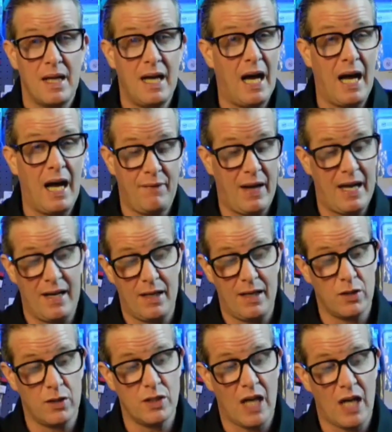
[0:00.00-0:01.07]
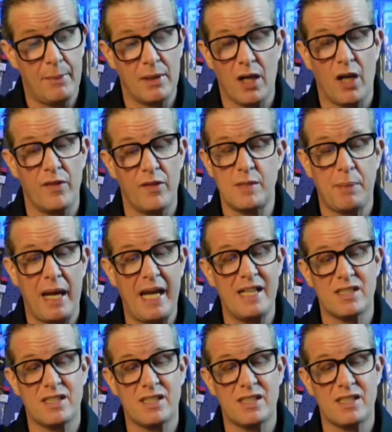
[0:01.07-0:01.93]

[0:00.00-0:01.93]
I've had a good time with all these paints,